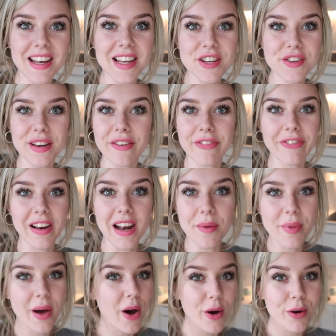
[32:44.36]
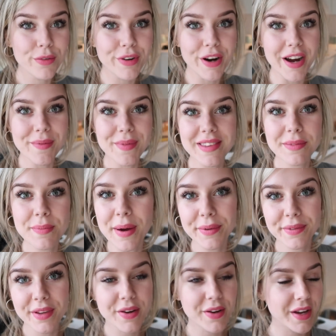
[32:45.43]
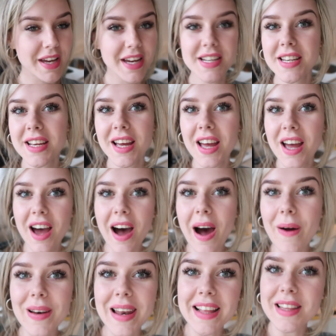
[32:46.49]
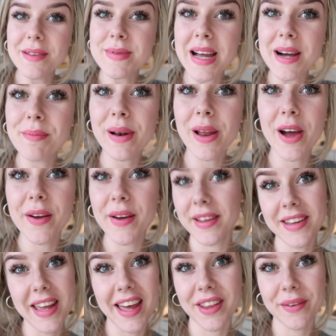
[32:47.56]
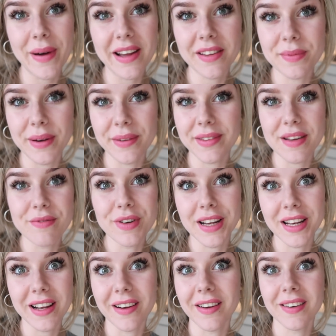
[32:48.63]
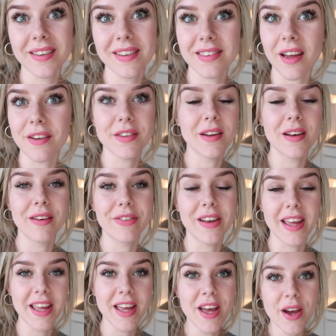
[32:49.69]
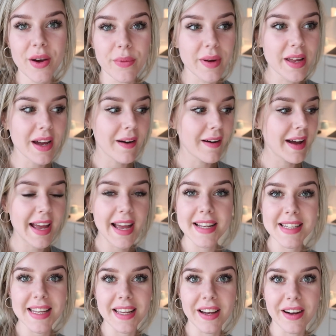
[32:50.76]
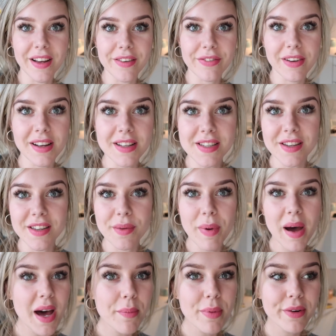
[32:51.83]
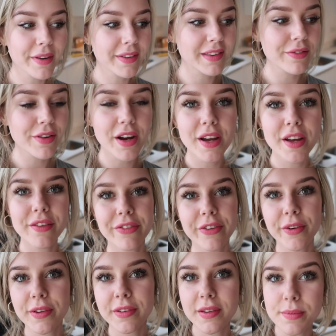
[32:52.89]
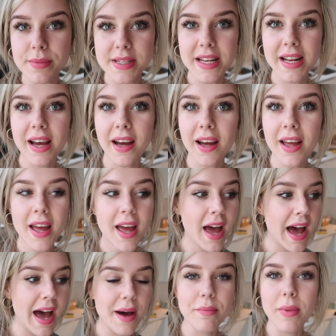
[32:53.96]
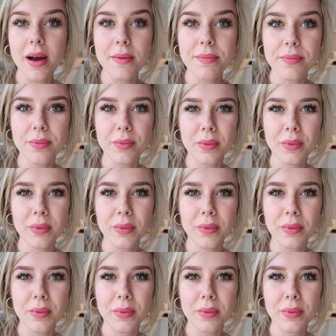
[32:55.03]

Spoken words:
they literally fill up the whole room and smell so good. I'll link them down below. Yeah, the wax melts, they really are so, so lovely. We are heading over to the pub across the road for some dinner. And my...